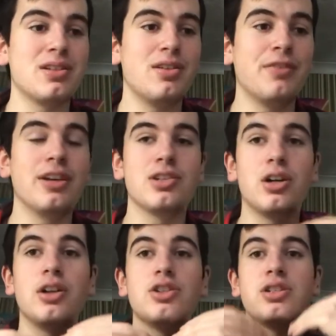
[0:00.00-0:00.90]
video,
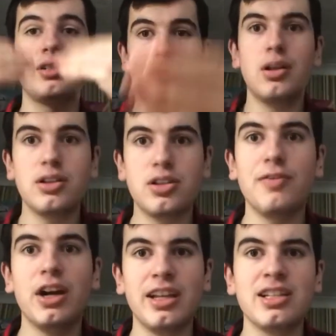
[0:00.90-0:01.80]
so I'll just
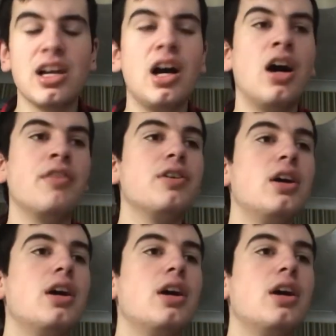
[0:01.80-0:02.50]
divide it into half.